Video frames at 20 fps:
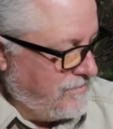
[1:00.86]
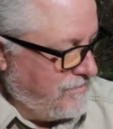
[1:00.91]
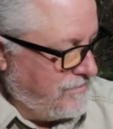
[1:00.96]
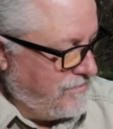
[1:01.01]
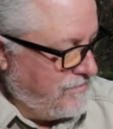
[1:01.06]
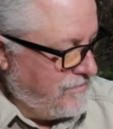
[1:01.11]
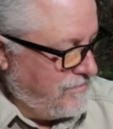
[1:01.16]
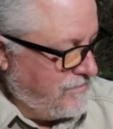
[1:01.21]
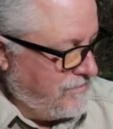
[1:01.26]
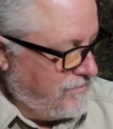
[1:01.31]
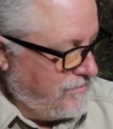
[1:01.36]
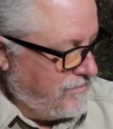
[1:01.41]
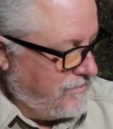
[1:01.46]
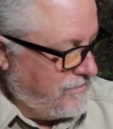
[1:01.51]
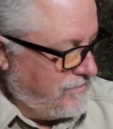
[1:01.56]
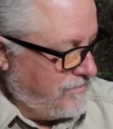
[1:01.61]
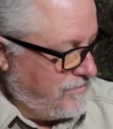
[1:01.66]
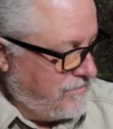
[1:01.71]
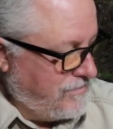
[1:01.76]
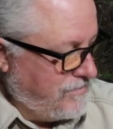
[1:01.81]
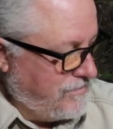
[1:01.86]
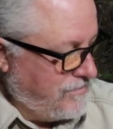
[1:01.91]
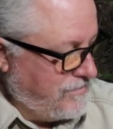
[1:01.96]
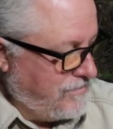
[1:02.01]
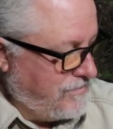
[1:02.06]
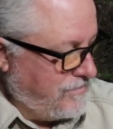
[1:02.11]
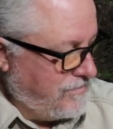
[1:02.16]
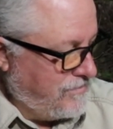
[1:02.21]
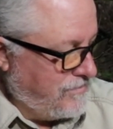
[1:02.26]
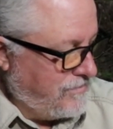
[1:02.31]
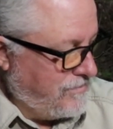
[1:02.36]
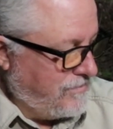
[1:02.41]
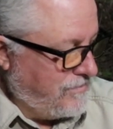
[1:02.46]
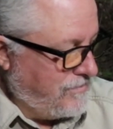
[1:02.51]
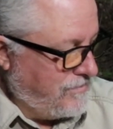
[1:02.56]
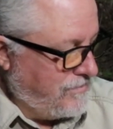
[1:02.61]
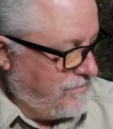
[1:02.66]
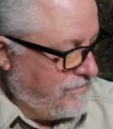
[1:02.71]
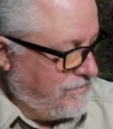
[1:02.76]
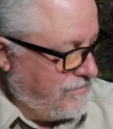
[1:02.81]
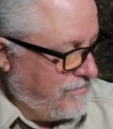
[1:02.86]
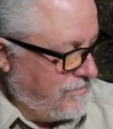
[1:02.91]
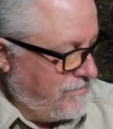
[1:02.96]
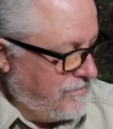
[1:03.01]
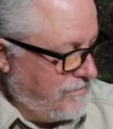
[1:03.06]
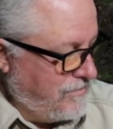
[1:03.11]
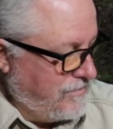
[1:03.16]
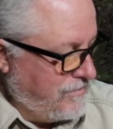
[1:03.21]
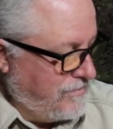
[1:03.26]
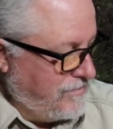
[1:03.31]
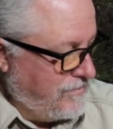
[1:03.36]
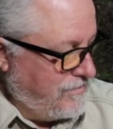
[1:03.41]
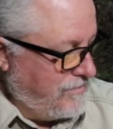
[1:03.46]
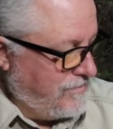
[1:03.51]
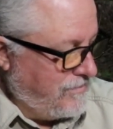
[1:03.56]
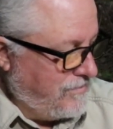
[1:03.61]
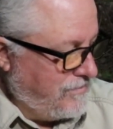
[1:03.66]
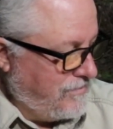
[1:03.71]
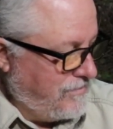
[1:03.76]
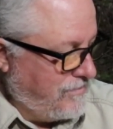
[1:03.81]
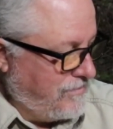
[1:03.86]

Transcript: (silent)